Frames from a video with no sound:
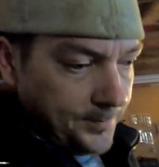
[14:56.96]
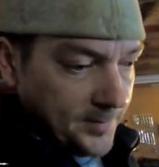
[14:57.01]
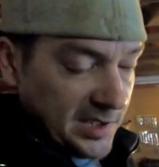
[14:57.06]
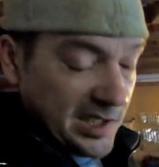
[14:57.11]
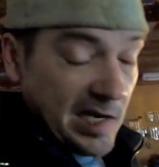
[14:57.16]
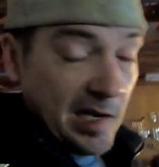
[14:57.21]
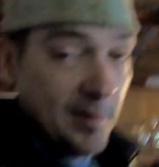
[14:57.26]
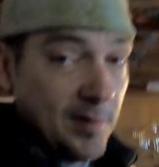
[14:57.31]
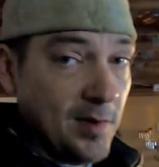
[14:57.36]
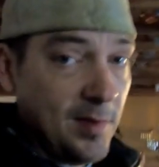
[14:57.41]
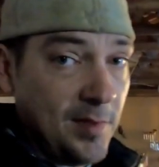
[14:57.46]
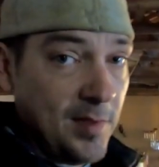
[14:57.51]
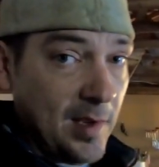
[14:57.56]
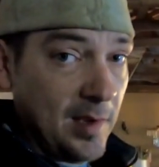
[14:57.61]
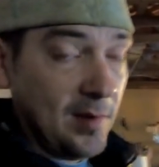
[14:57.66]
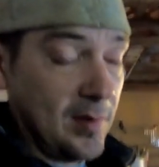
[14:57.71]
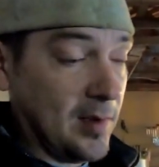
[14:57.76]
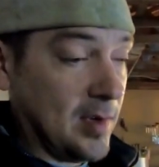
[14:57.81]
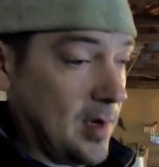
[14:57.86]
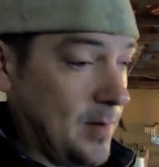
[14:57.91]
tons of
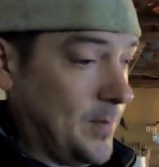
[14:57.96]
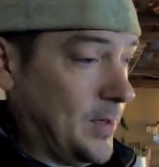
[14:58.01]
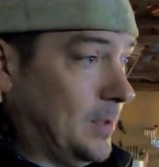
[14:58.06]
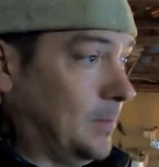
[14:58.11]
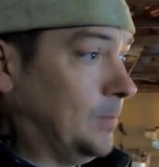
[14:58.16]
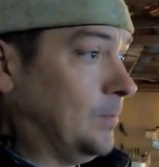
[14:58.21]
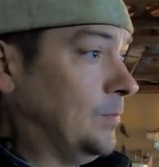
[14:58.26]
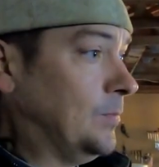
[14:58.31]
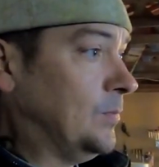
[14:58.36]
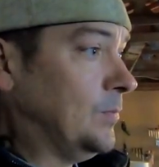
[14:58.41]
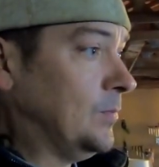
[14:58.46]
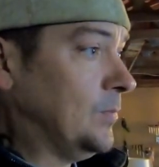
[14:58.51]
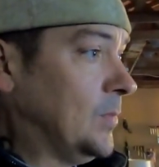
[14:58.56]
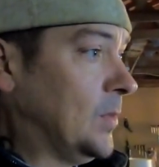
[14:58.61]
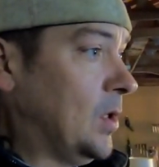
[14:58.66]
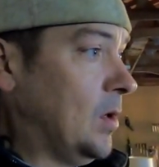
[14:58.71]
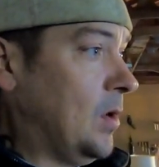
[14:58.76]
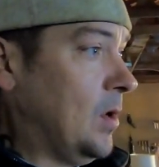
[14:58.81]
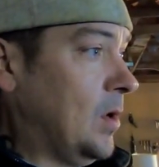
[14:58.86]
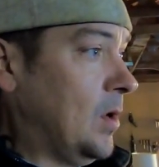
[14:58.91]
things coming.
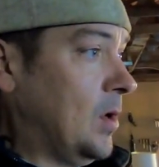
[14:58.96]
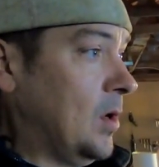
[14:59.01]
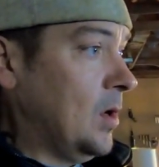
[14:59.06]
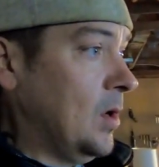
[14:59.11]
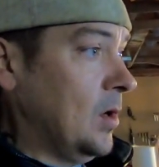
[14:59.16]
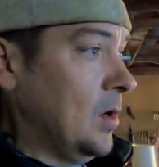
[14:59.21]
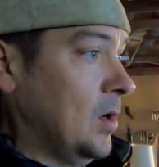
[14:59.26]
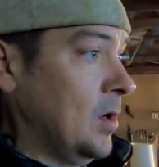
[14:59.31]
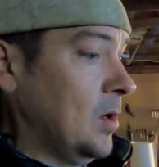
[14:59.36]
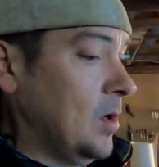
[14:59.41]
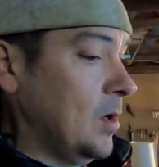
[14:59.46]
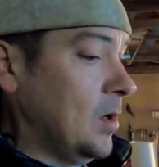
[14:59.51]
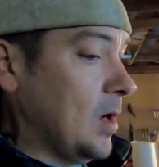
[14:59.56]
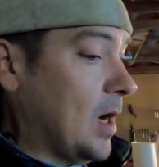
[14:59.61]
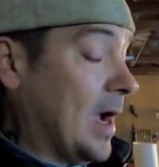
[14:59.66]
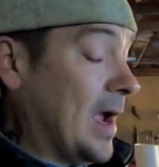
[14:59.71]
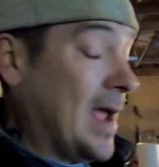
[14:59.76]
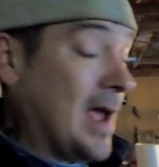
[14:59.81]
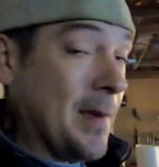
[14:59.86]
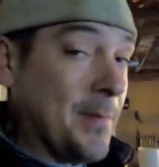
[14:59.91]

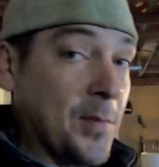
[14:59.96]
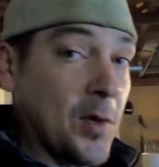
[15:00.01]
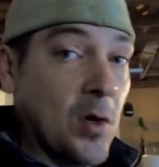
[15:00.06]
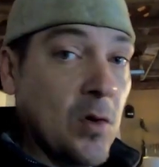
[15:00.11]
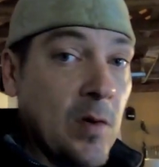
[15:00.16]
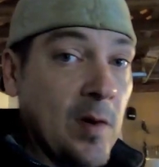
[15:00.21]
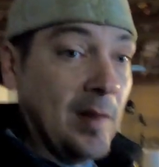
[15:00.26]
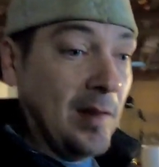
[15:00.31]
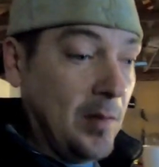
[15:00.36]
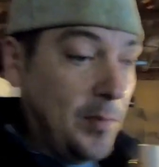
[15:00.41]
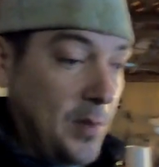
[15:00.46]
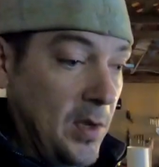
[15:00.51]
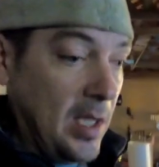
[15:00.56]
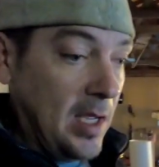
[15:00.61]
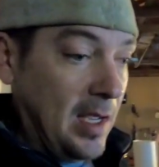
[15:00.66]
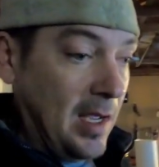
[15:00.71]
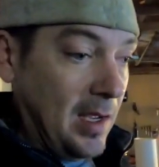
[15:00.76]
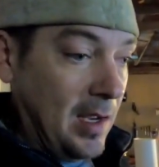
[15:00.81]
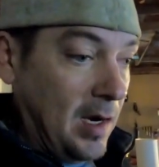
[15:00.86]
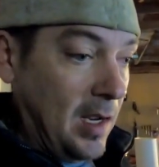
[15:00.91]
I am going to be
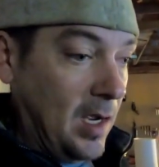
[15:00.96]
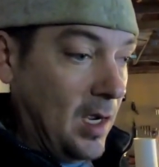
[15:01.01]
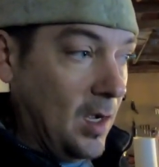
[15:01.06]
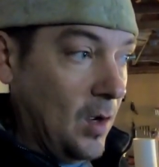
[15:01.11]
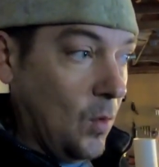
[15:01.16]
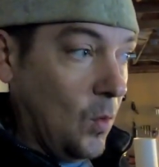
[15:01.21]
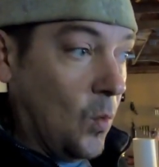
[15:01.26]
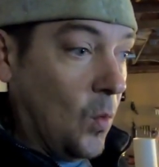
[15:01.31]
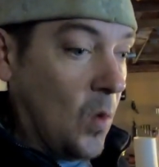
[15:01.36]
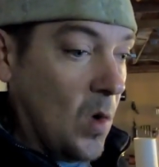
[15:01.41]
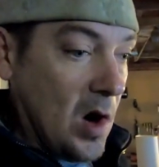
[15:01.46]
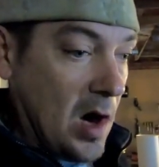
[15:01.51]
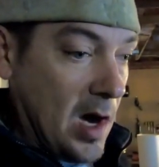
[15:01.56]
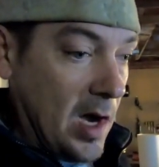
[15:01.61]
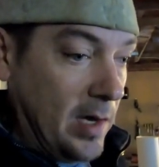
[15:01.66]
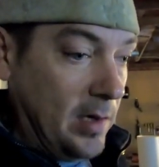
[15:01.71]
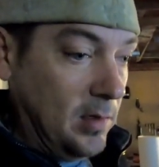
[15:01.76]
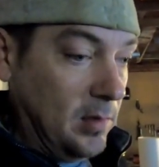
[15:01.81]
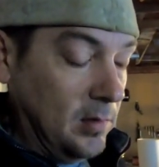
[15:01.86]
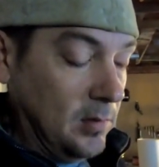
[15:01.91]
getting
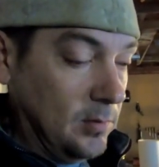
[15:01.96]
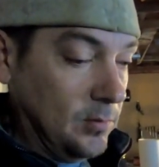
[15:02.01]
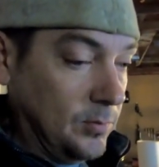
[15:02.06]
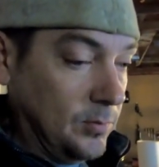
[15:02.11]
one